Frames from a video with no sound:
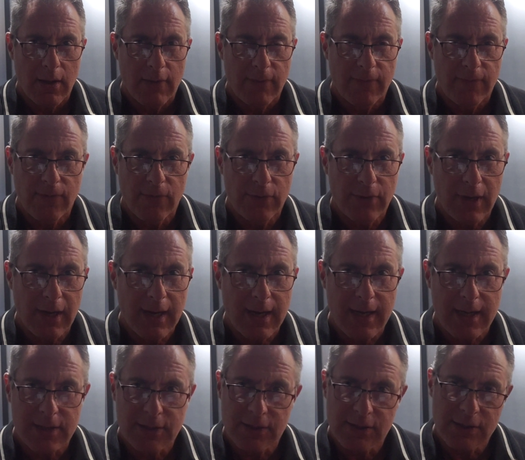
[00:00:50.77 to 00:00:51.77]
for the
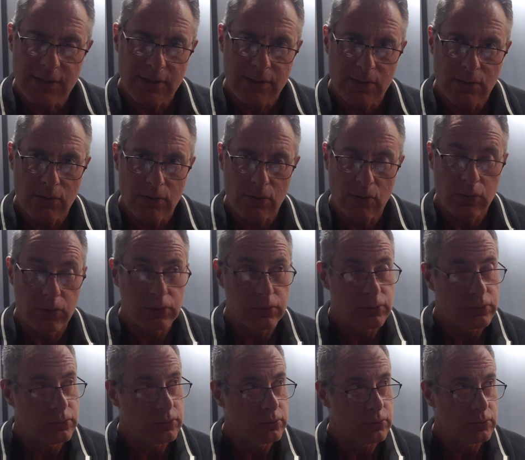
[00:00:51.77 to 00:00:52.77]
last oh,
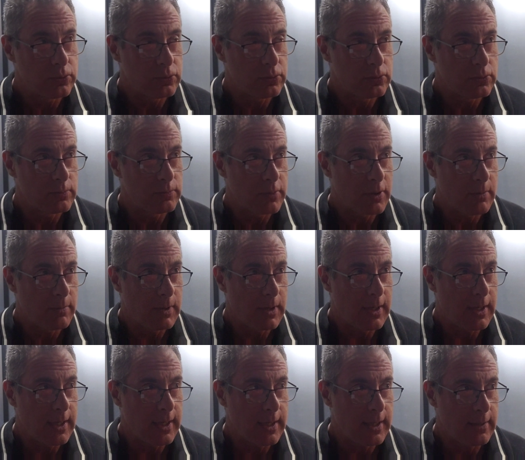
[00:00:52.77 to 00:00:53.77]

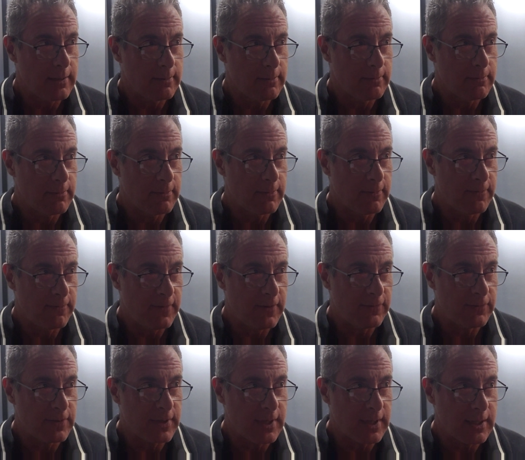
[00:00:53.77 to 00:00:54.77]
probably
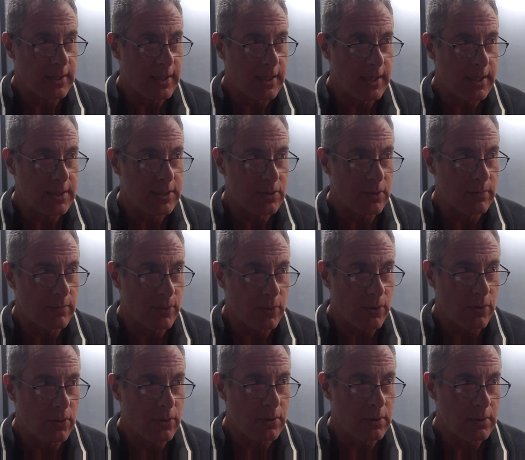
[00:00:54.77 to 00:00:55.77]
fifteen years or
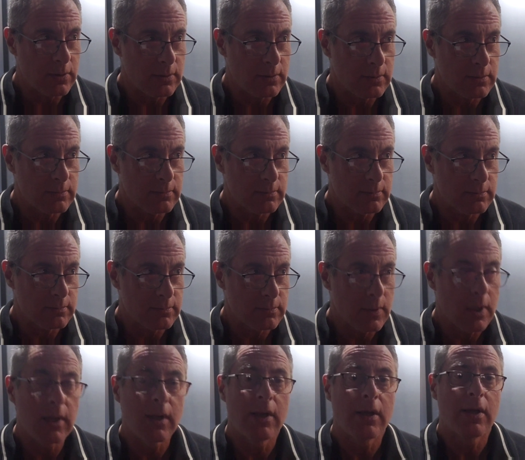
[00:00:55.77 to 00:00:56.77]
more,
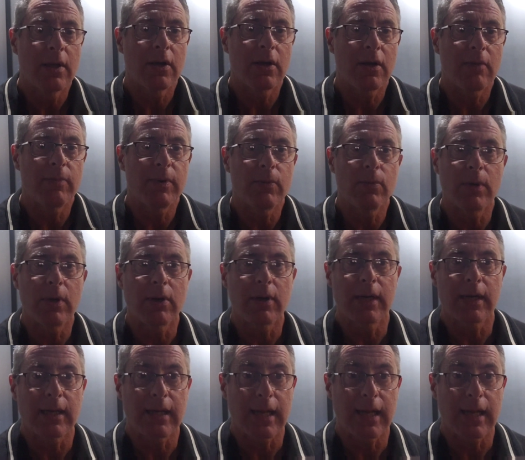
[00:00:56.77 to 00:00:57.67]
I've been wearing